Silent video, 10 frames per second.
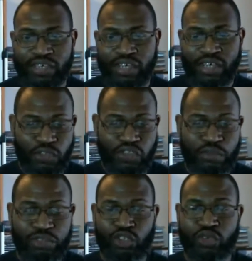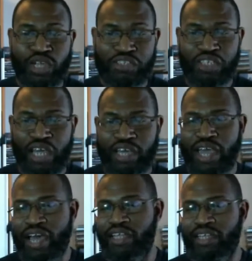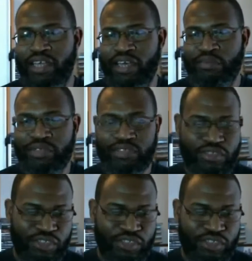or something dressy like an Allen Edmonds.